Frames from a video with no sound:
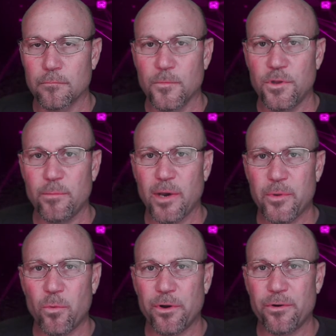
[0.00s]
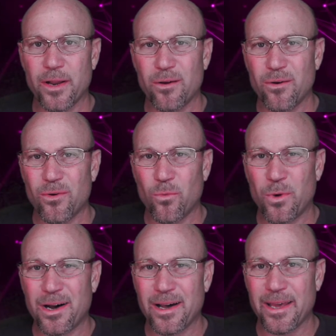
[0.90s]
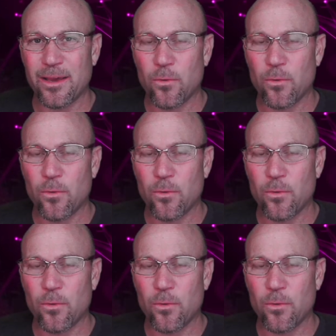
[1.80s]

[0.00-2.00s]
You might be wondering, why?